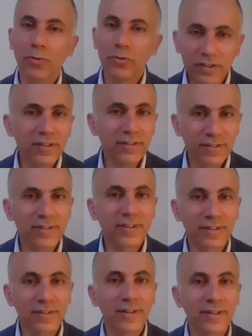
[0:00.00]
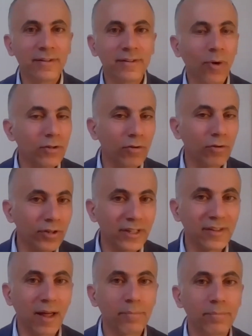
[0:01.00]
so this is this is a, one of the
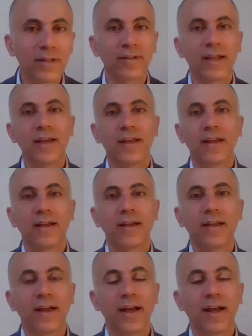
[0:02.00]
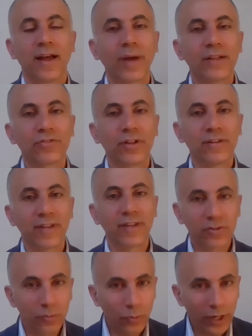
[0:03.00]
examples, uh, as you
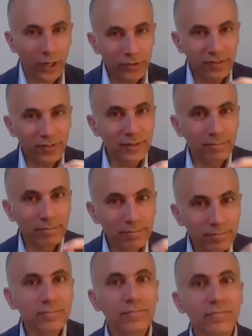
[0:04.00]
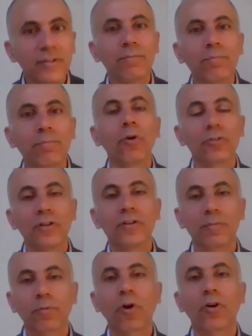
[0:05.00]
mentioned, that where we see
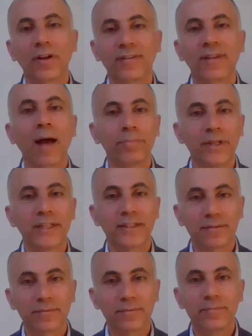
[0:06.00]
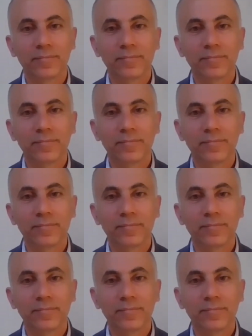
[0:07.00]
important progress happening.